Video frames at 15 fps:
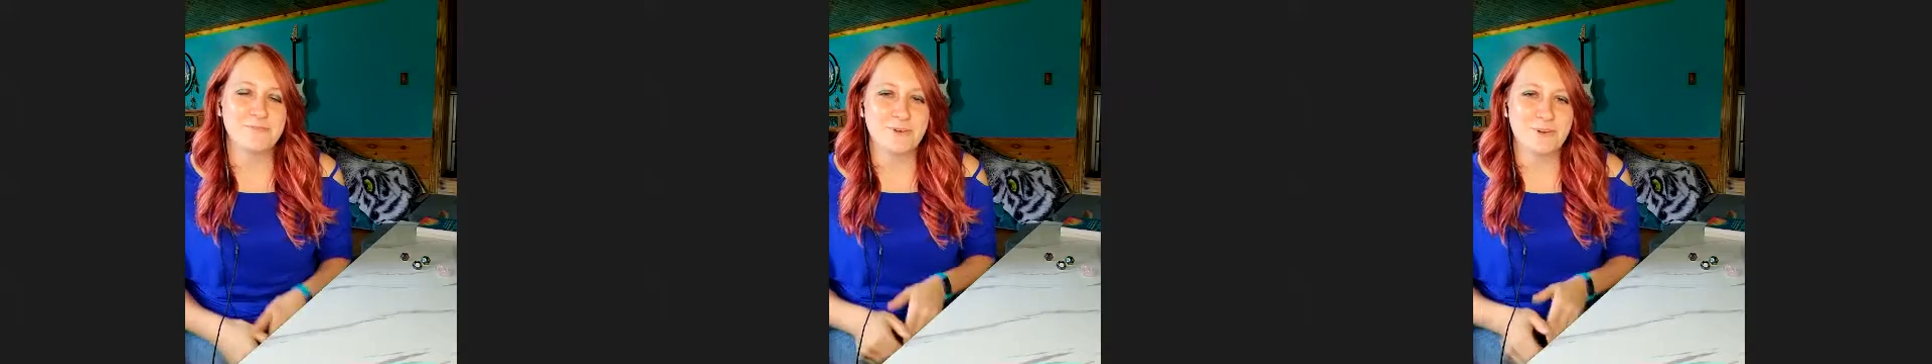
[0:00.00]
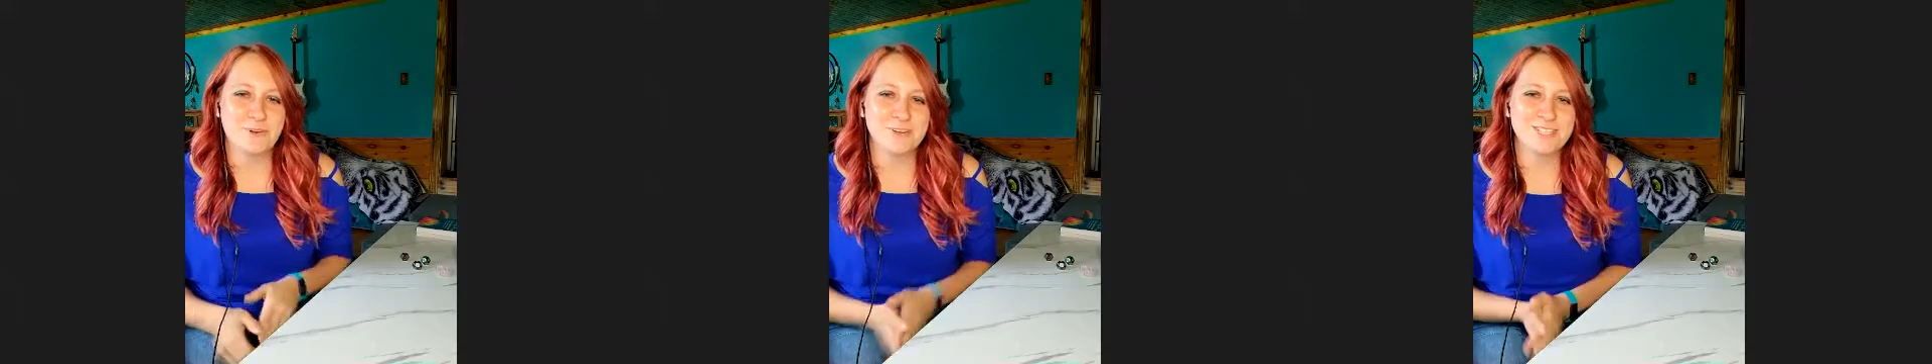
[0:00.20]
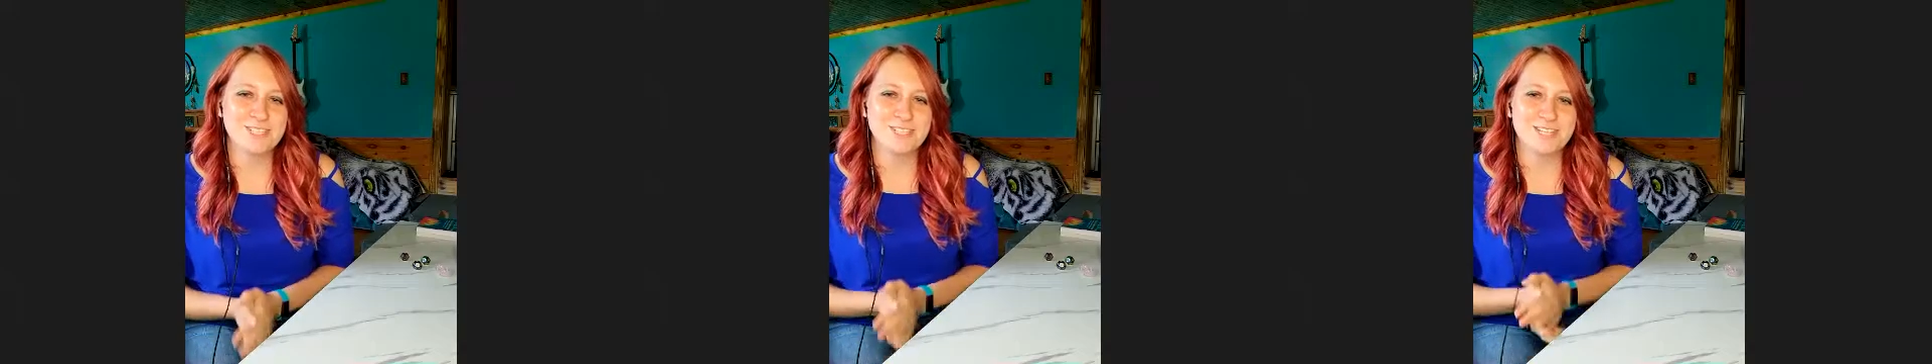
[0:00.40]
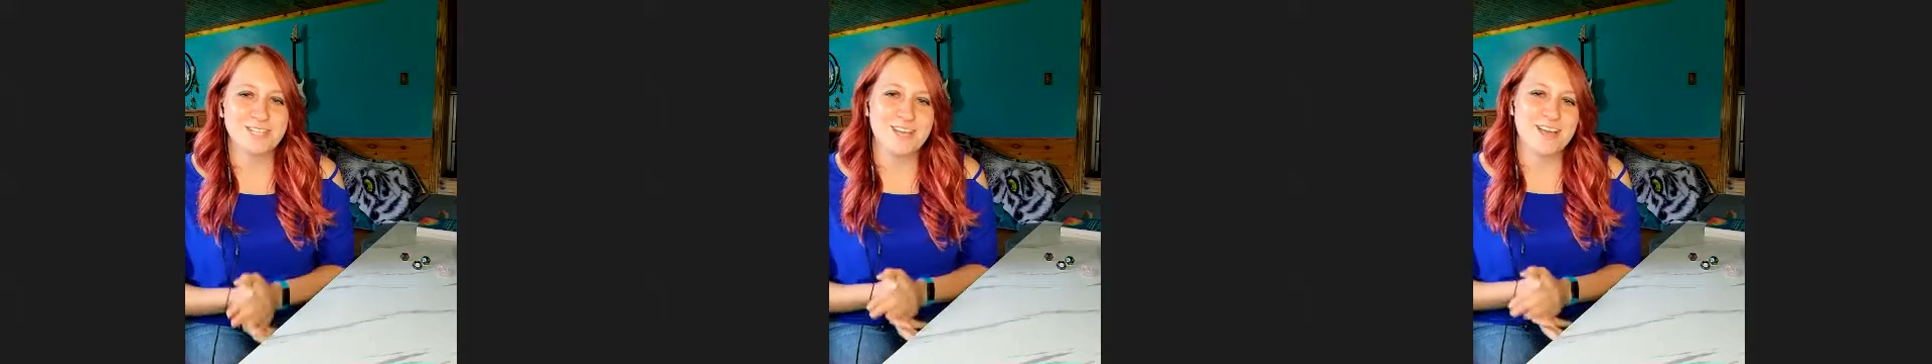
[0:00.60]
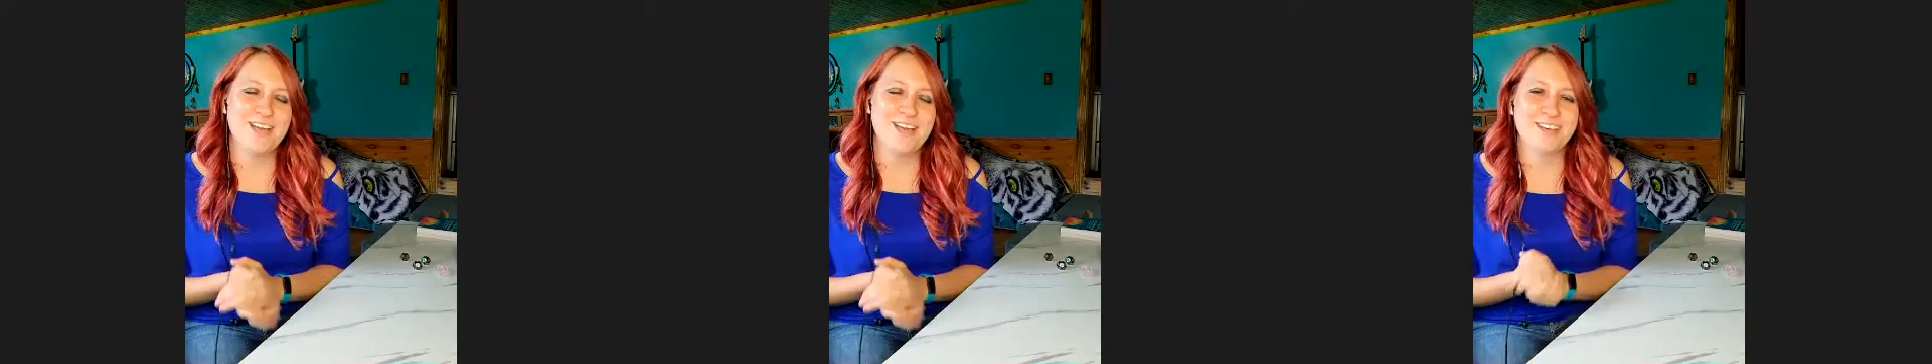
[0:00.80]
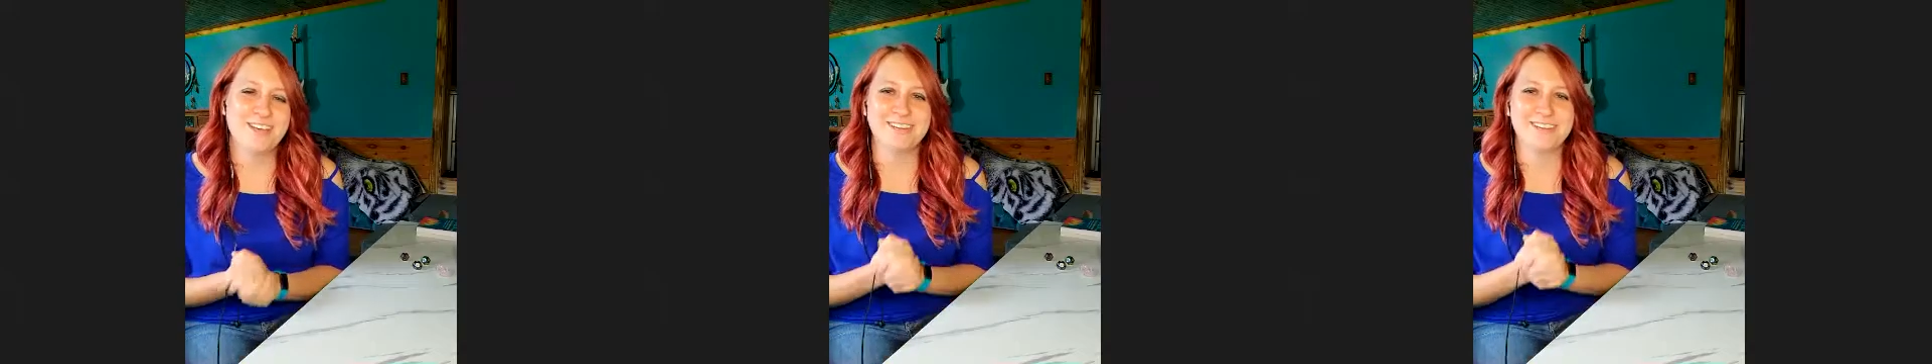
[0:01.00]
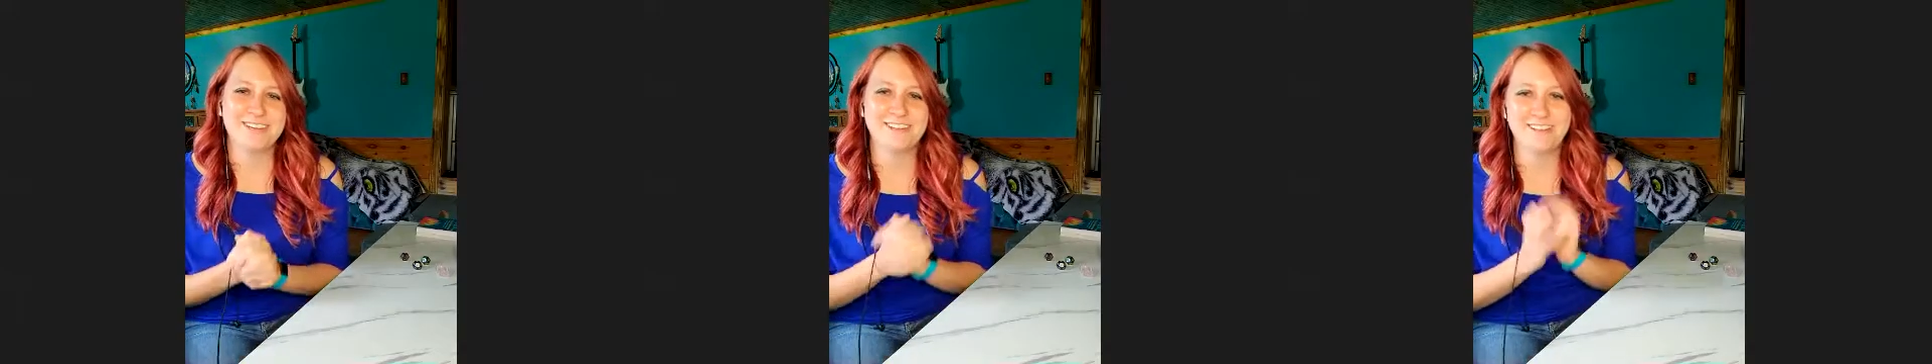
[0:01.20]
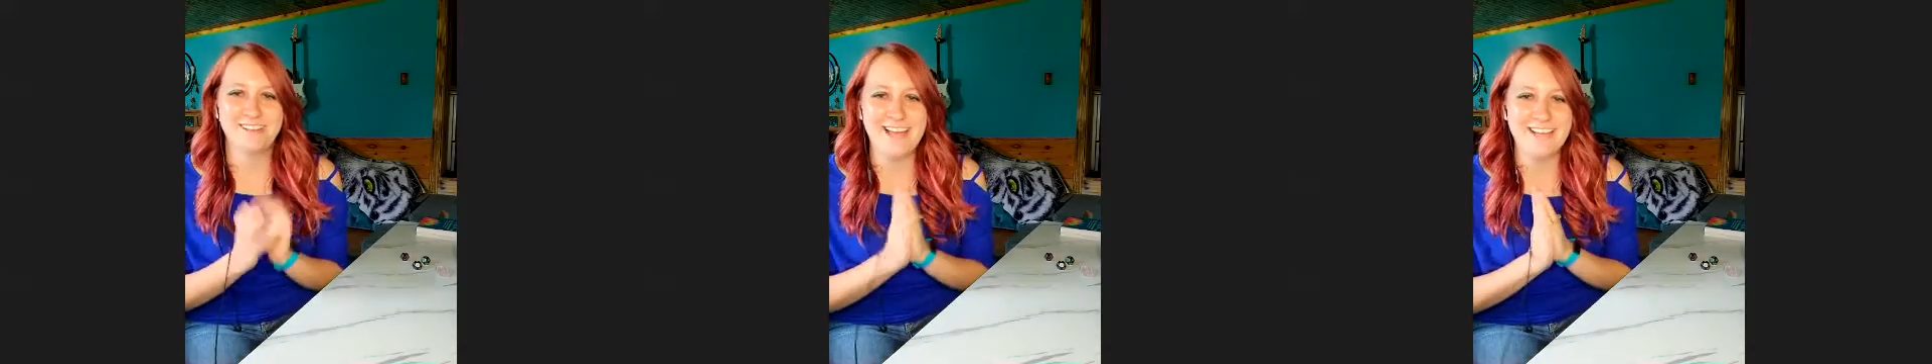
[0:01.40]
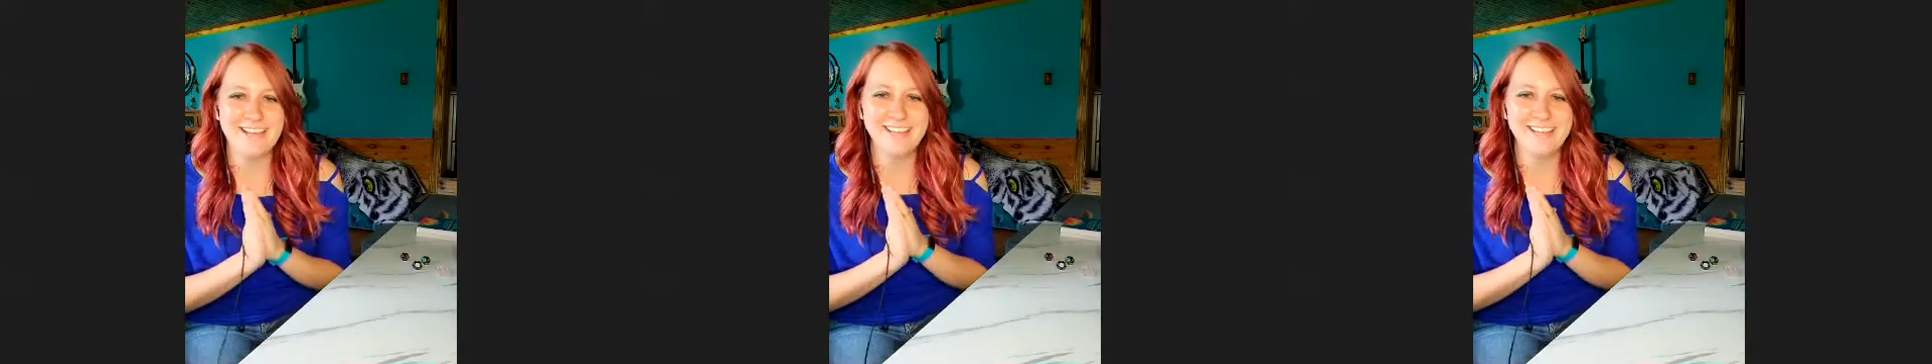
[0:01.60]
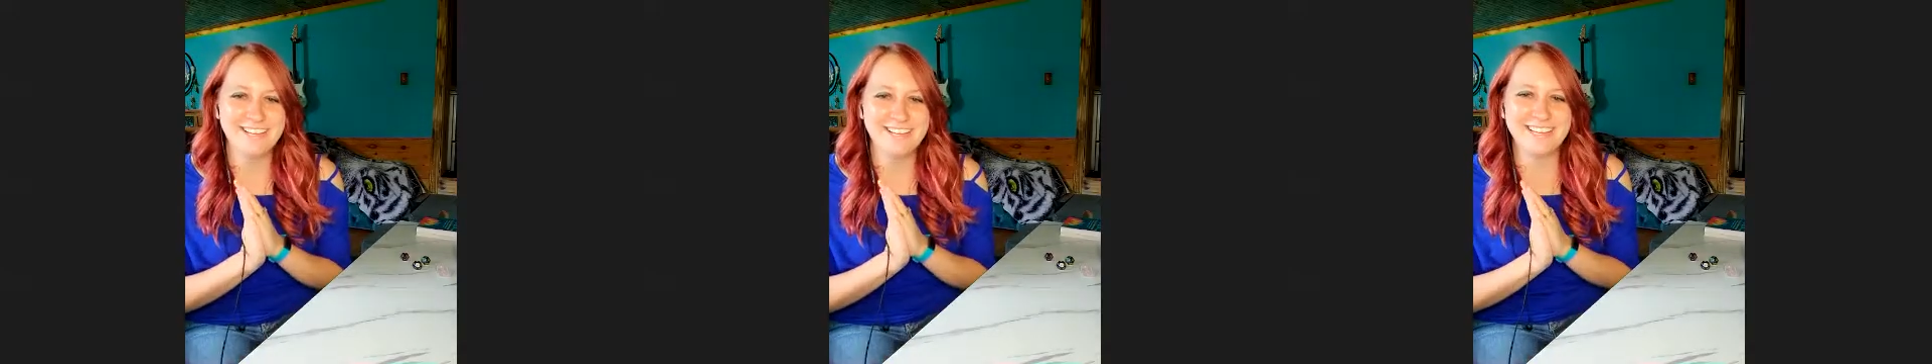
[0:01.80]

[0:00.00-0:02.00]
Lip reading: first client.